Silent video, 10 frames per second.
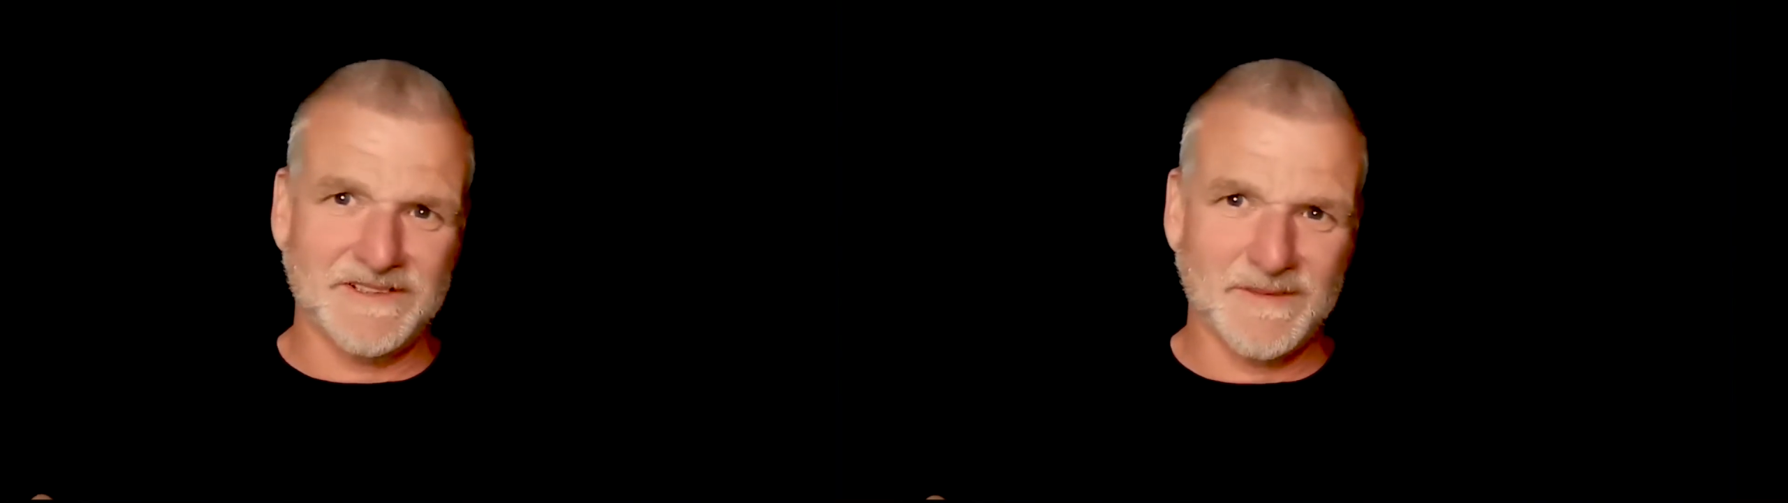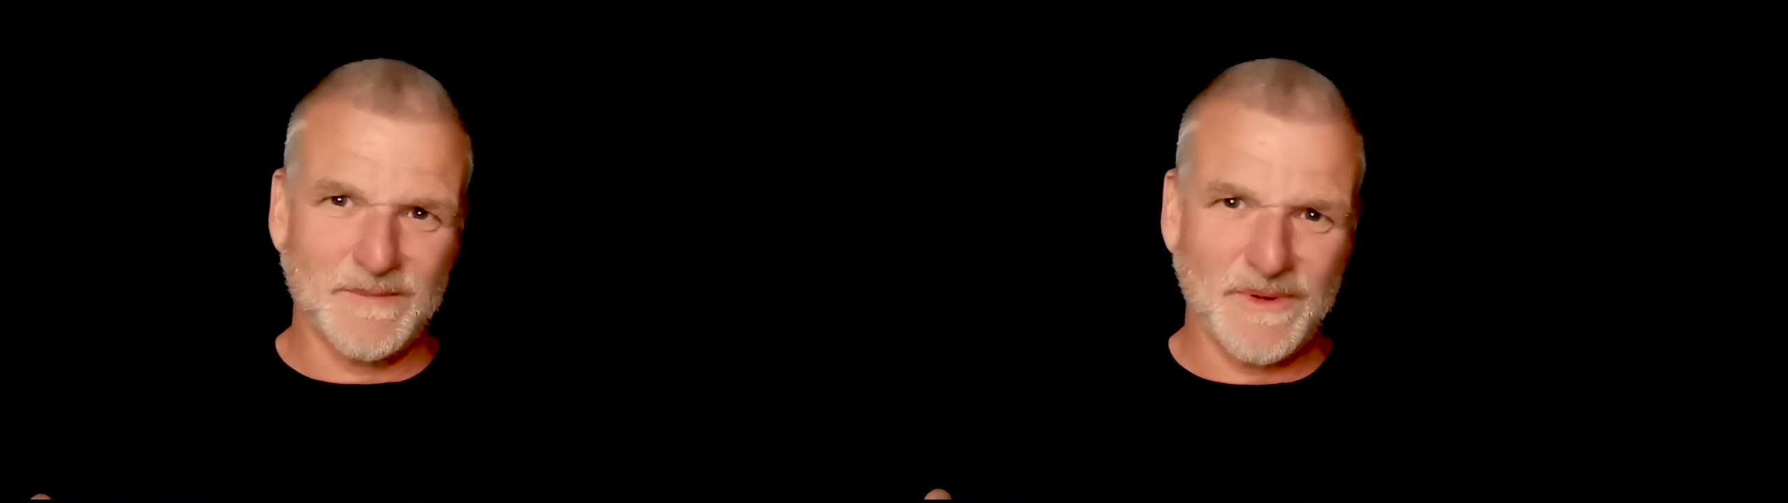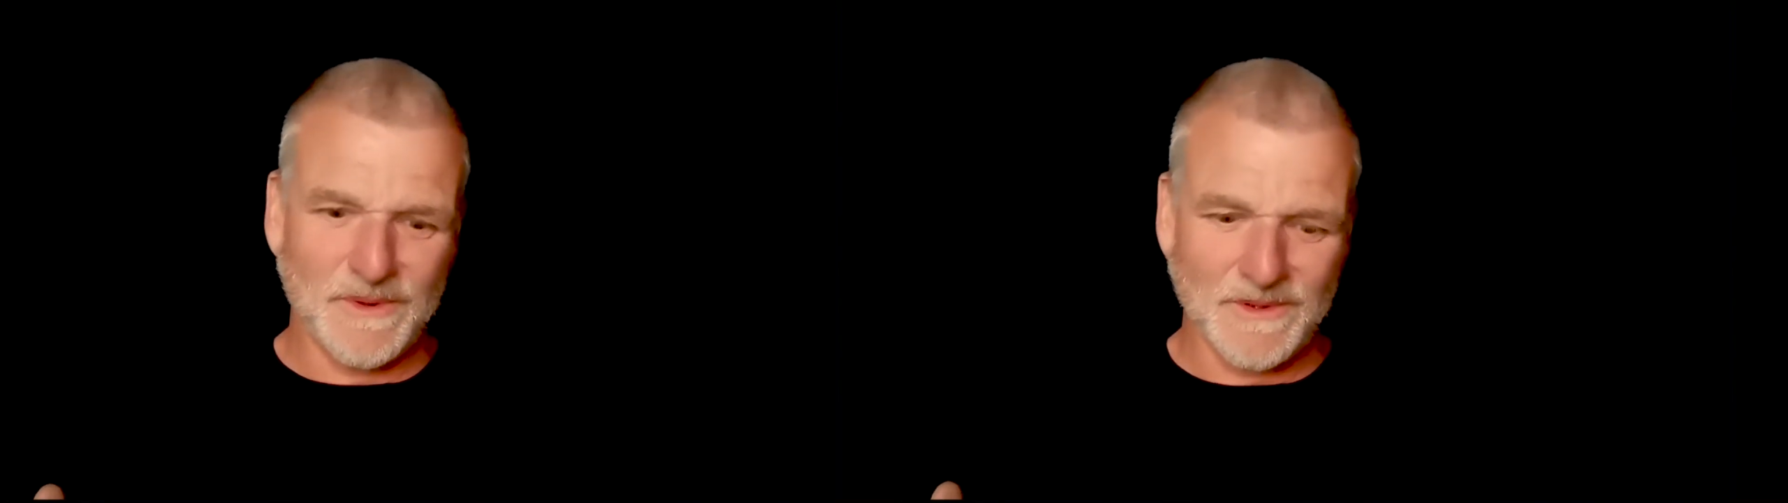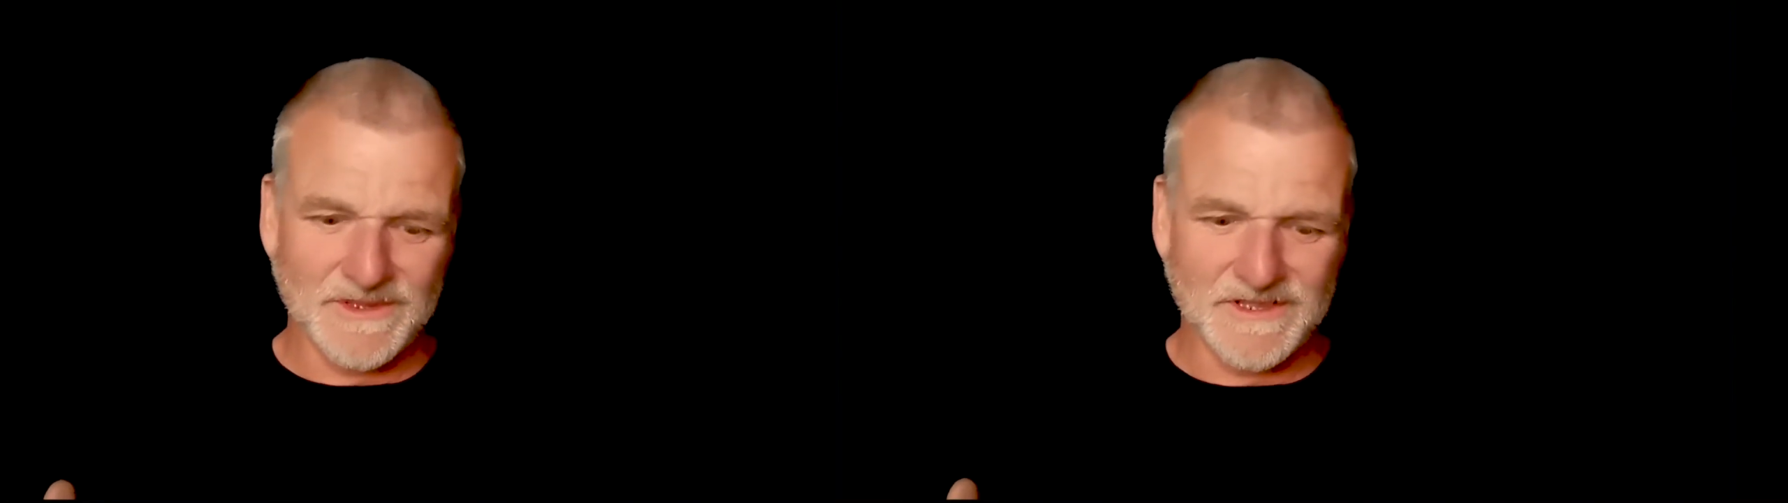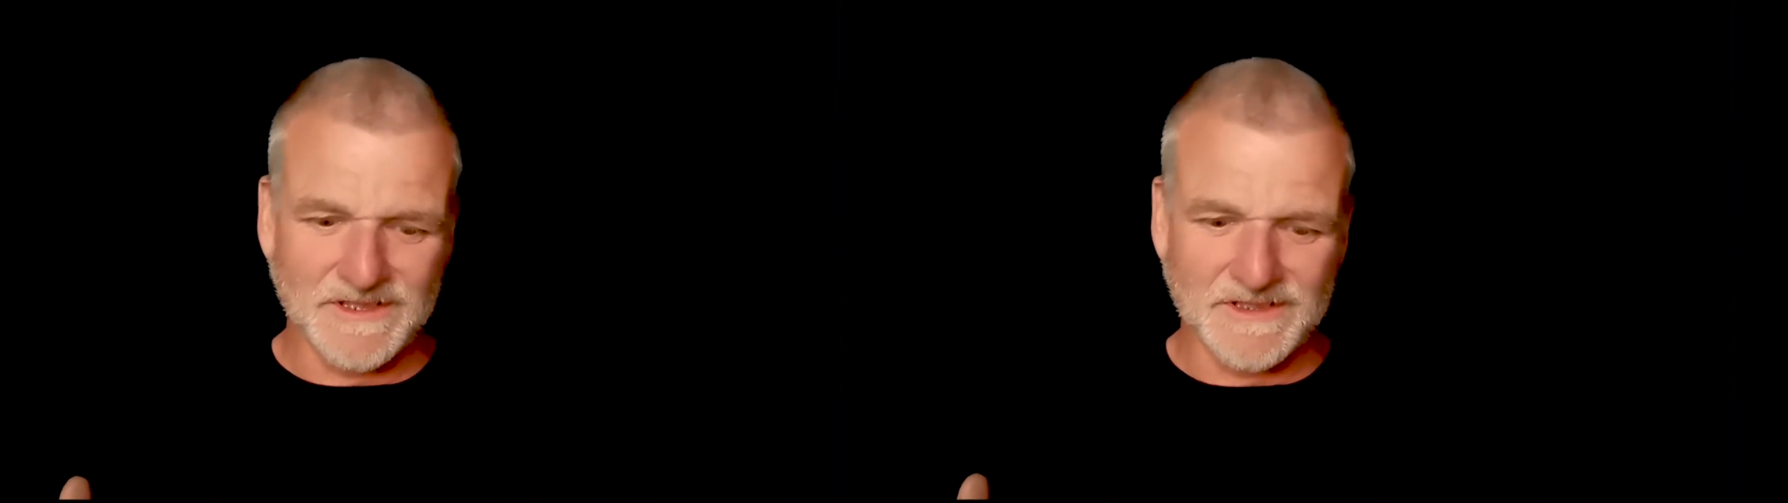is
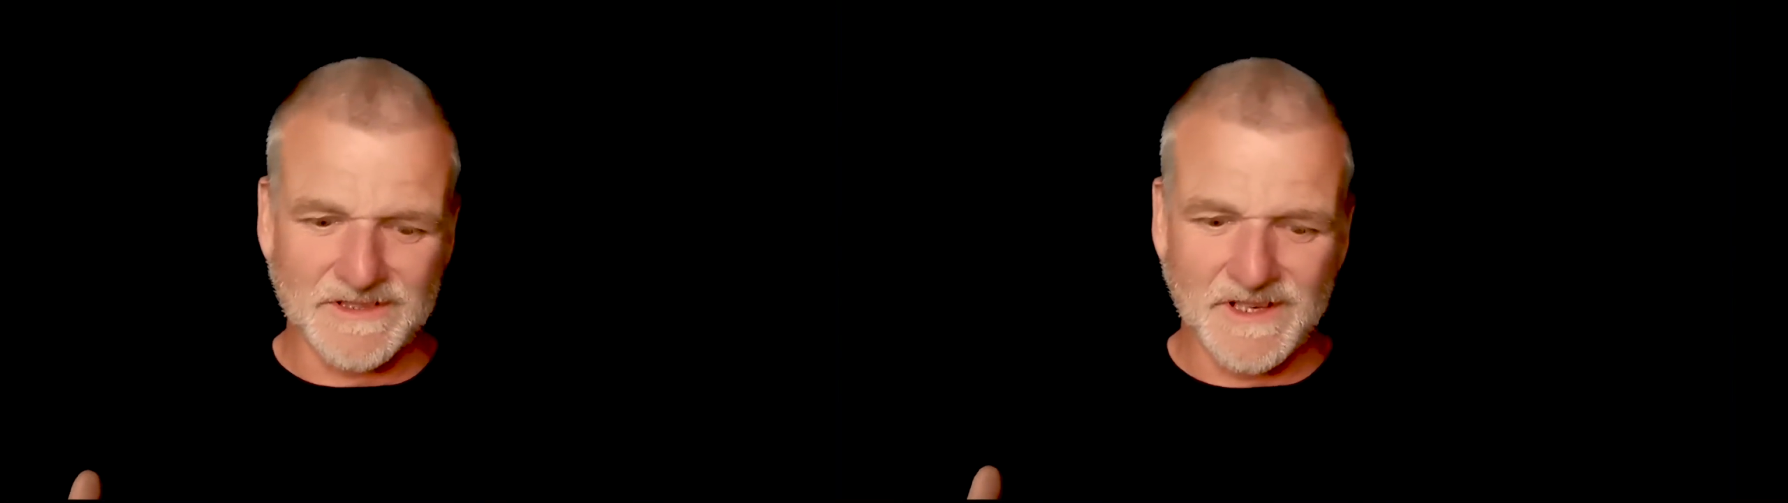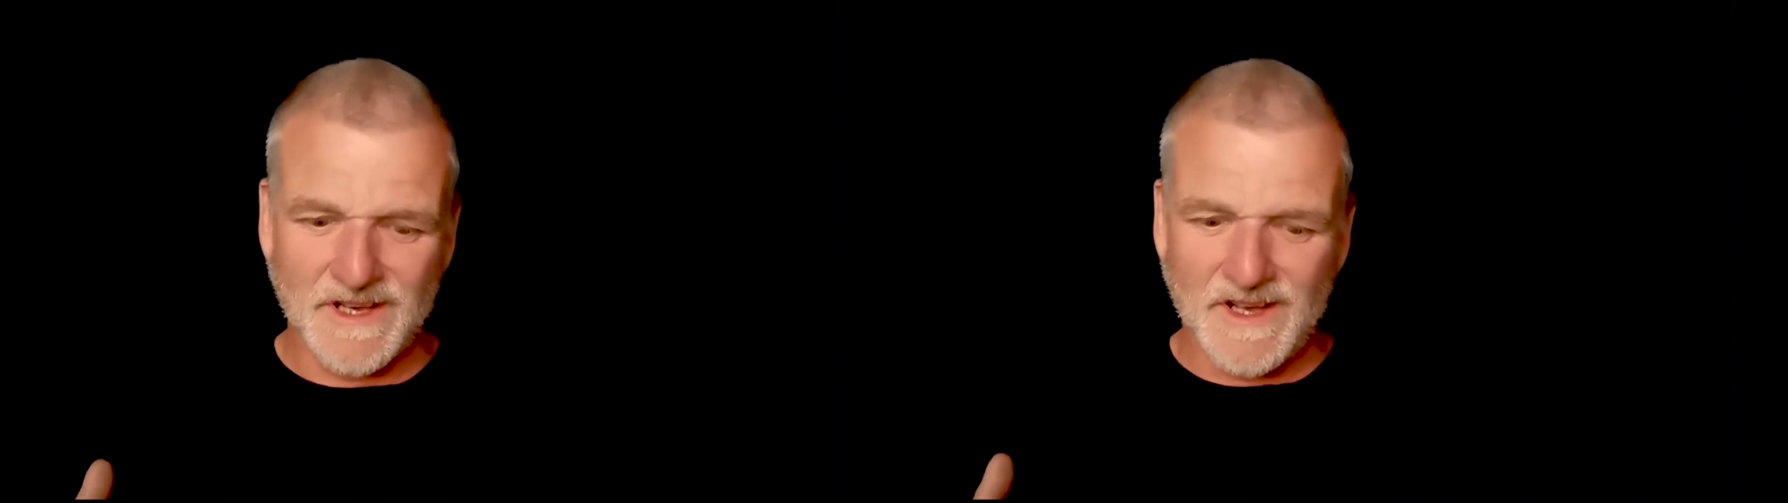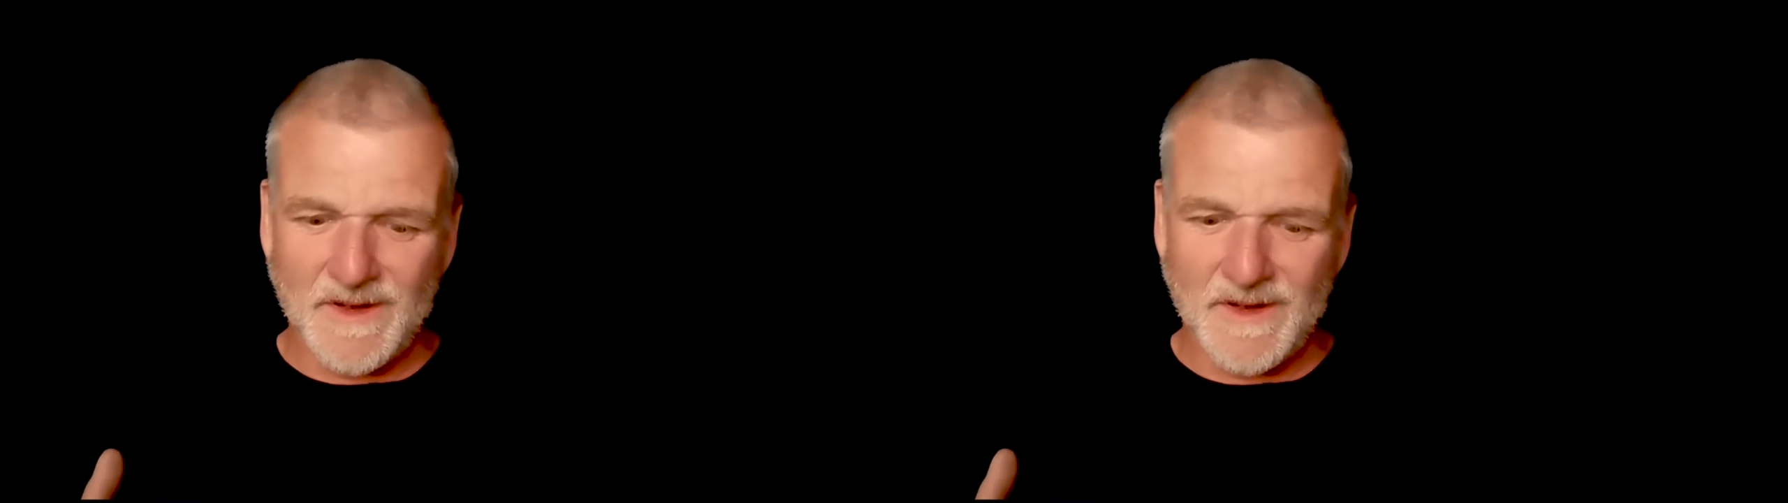important,